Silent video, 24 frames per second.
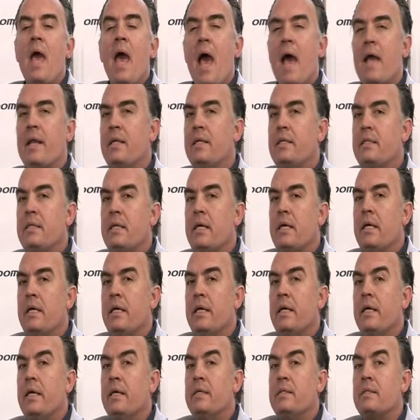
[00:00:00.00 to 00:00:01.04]
and it
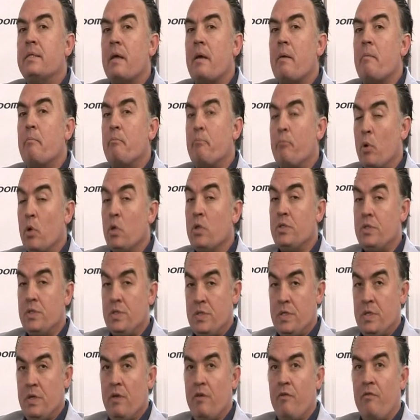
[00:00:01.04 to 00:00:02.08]
is
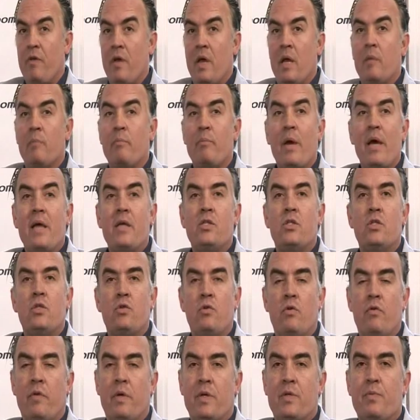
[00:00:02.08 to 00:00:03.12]
positive in patients
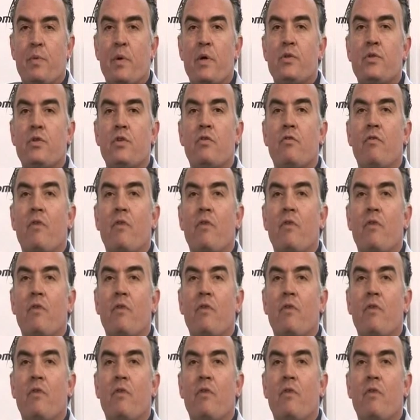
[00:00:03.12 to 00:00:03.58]
who are exposed to the